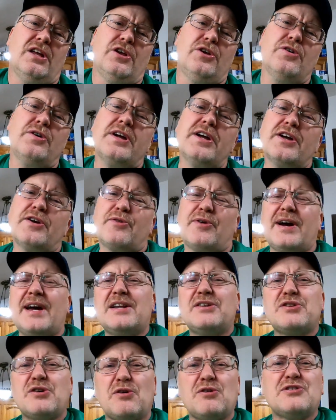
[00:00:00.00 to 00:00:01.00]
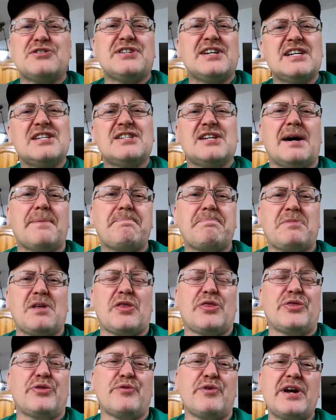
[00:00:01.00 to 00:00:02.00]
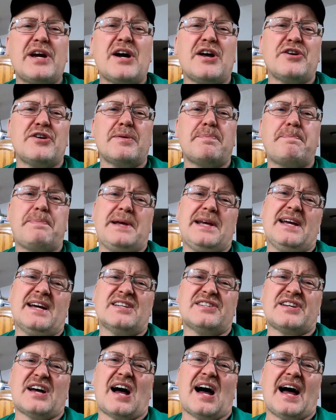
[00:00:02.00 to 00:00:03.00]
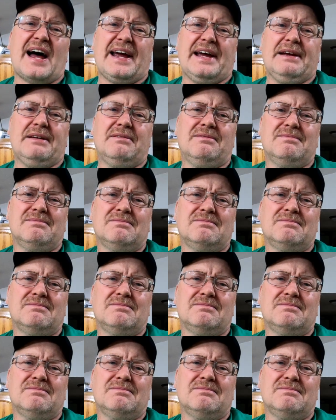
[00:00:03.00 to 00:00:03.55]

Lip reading: You can crank those things up to 300 PSI.